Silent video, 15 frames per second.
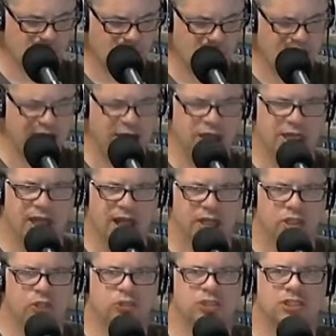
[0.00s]
We're not on
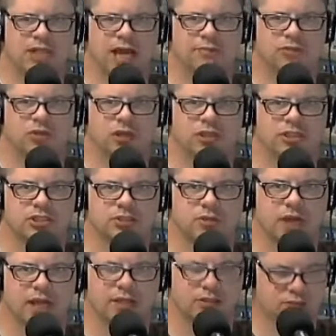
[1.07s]
a huge time crunch,
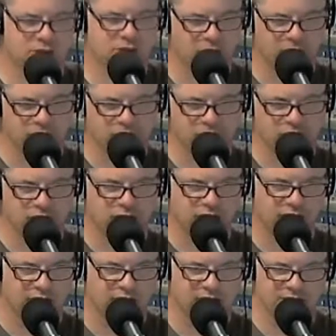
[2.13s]
right? There's no producer
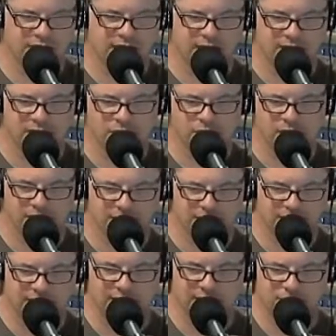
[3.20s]
on the other side. Oh wait,
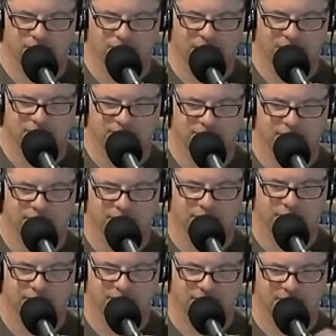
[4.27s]
Lee Reynolds is out
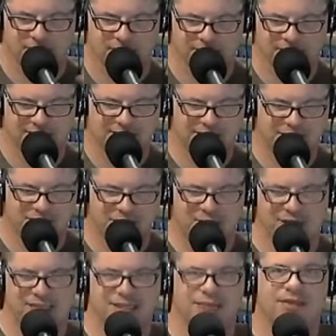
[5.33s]
there. She might
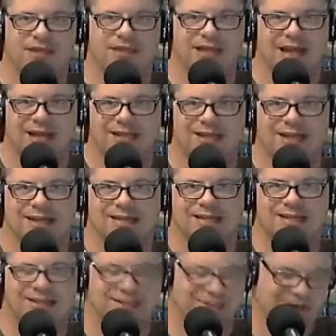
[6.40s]
tell me you gotta
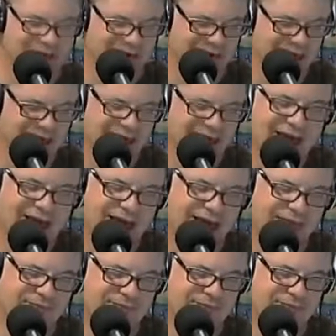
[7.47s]
cut it. No.
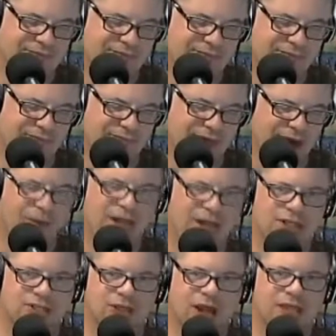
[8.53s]
I
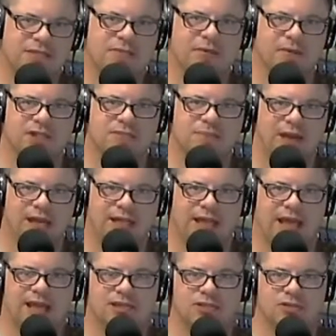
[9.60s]
wanted to talk to him about his
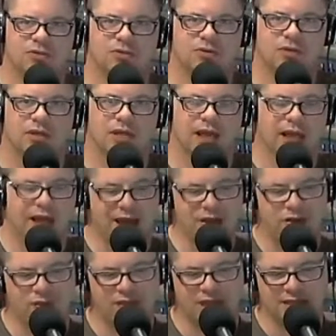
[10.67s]
podcast too. I
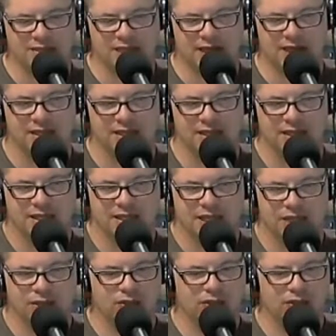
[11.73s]
don't know if you guys gotta
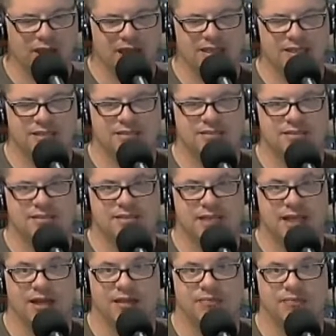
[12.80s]
look at his
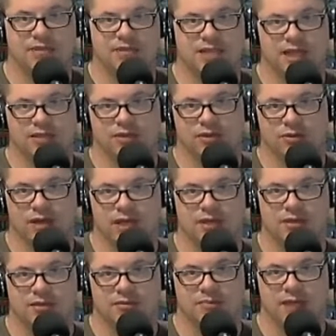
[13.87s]
setup. He's got the
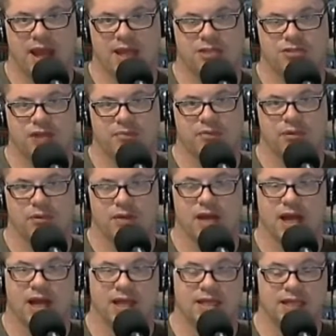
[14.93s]
great backdrop
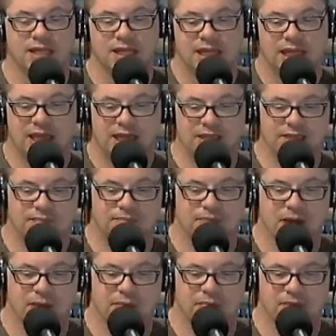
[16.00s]
going on. He has
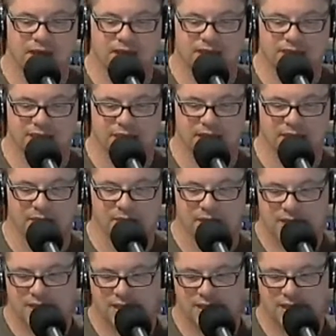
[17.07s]
proper mic setup.